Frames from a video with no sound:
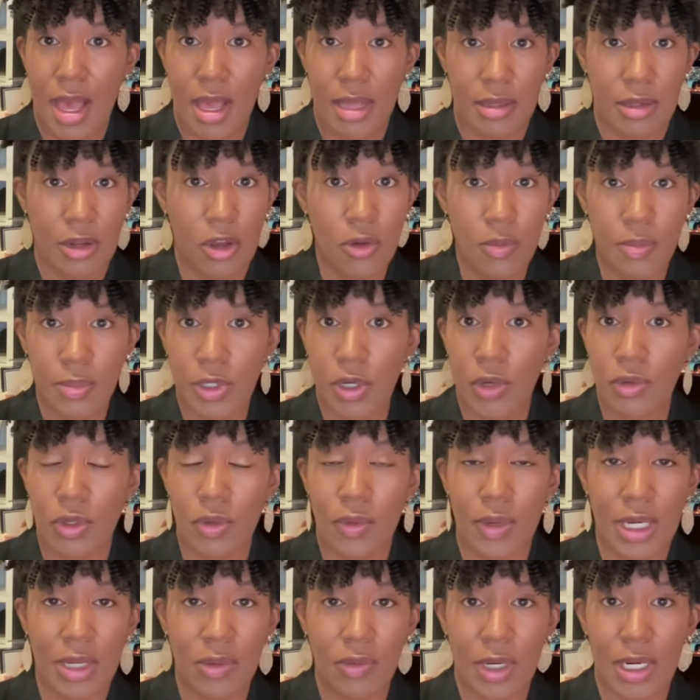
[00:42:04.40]
nope, don't
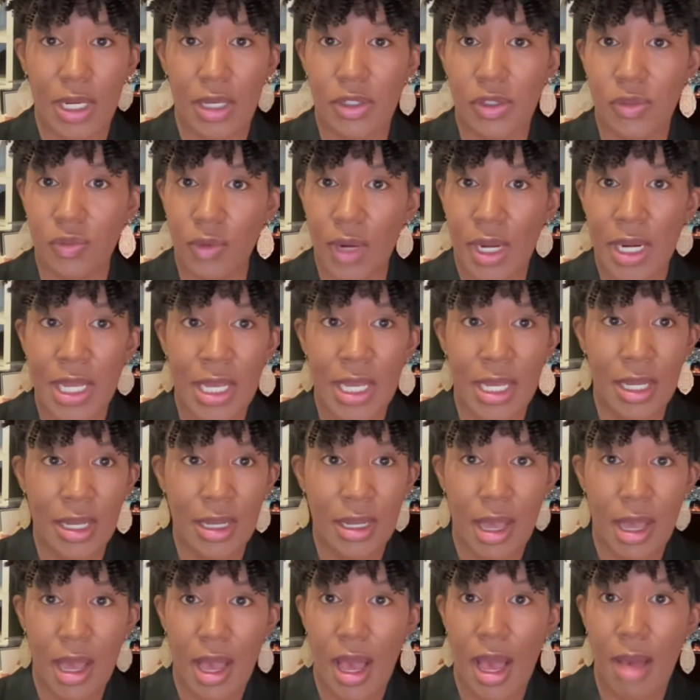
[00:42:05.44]
know anyone else
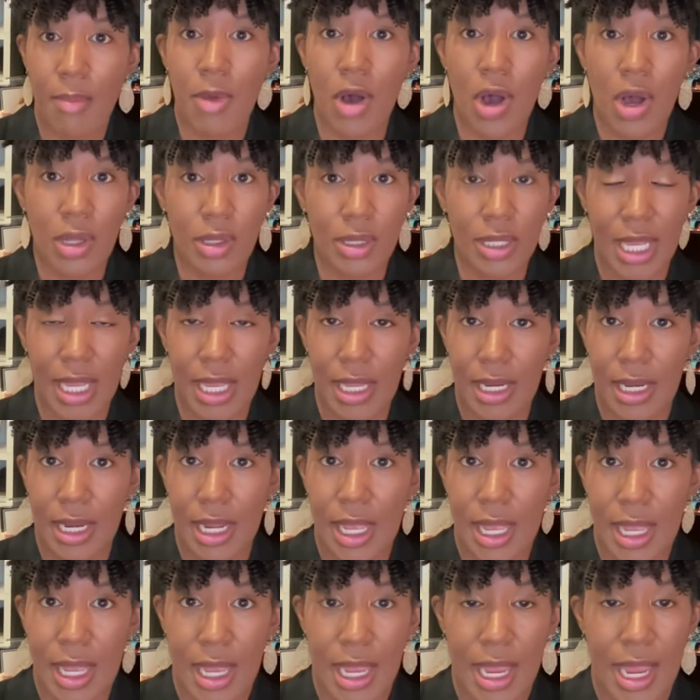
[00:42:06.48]
running. I'm all in.
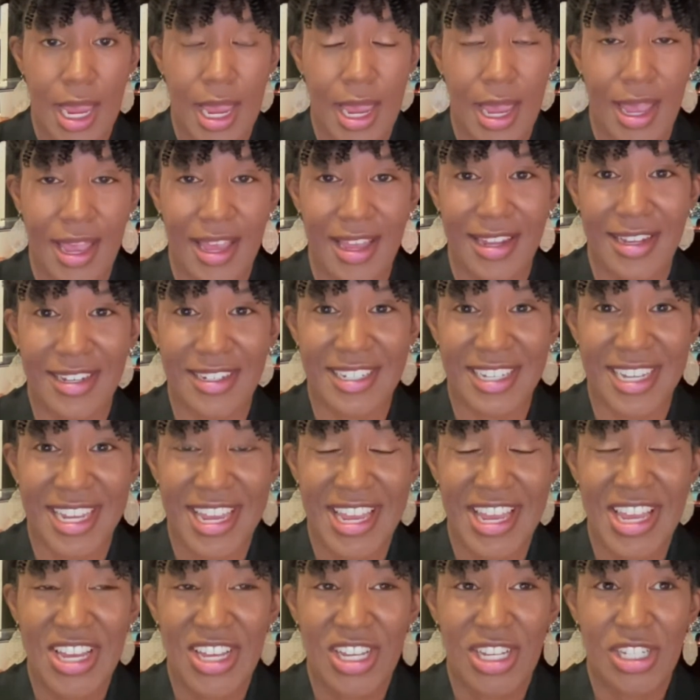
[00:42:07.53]
And
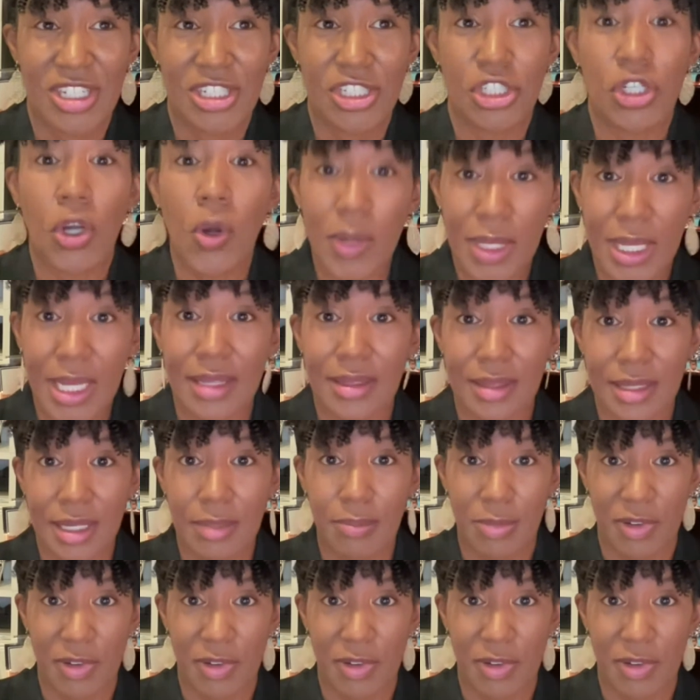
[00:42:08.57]
jokingly,